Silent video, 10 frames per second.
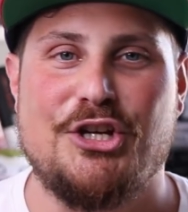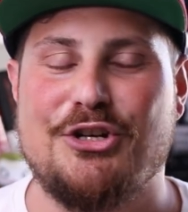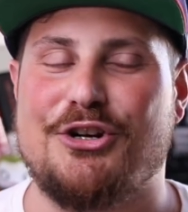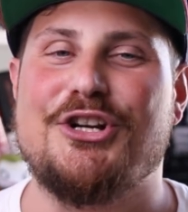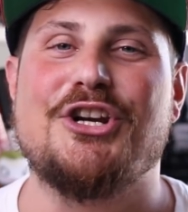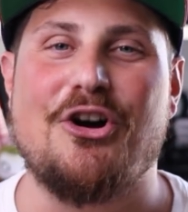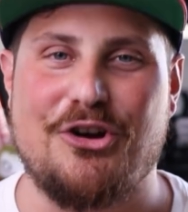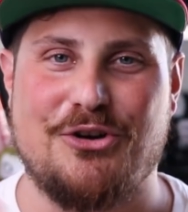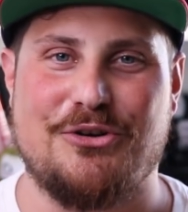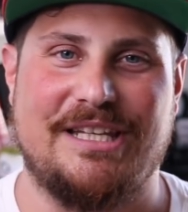you're
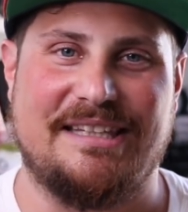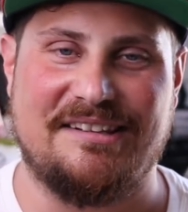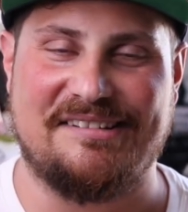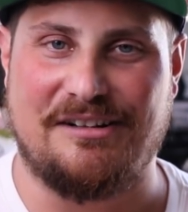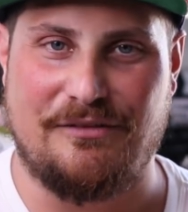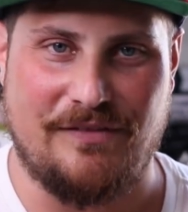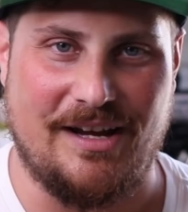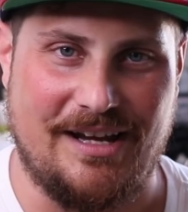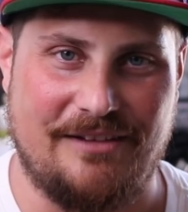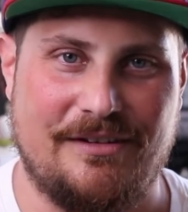not going to
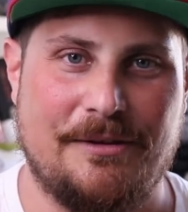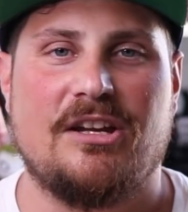survive.